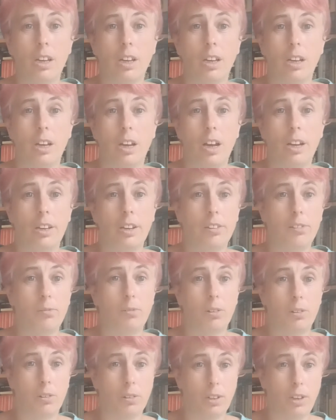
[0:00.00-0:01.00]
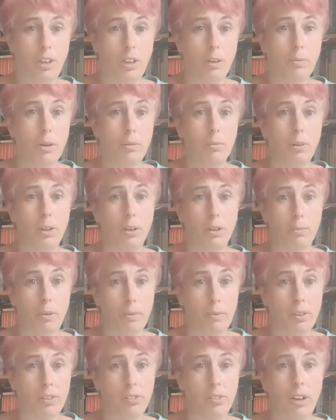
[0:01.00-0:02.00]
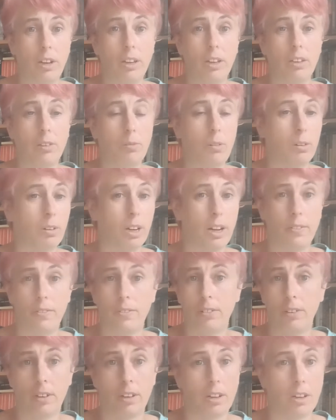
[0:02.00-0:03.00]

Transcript: I guess we're all human. We all make mistakes. We all have to